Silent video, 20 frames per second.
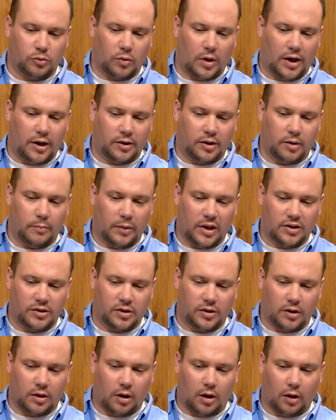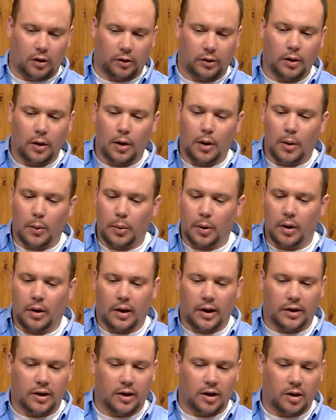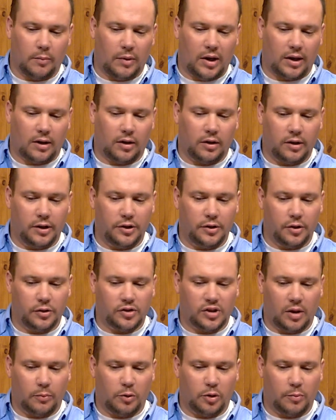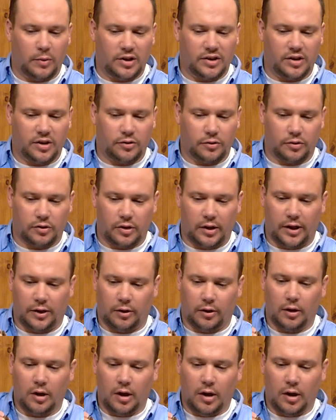right at the base of the collar. I can come back and clean those up with my scissors later.